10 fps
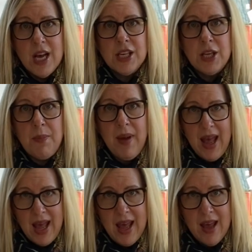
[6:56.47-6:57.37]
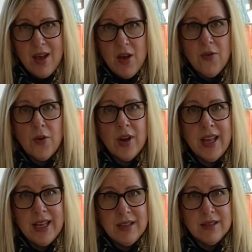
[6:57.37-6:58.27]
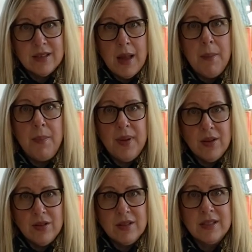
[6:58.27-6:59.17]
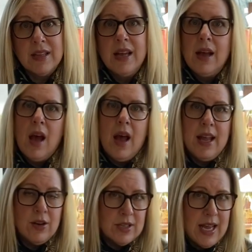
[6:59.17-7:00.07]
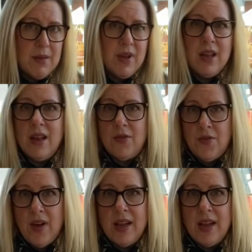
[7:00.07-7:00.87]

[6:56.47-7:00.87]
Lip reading: to pay for his bills, entertainment and fun,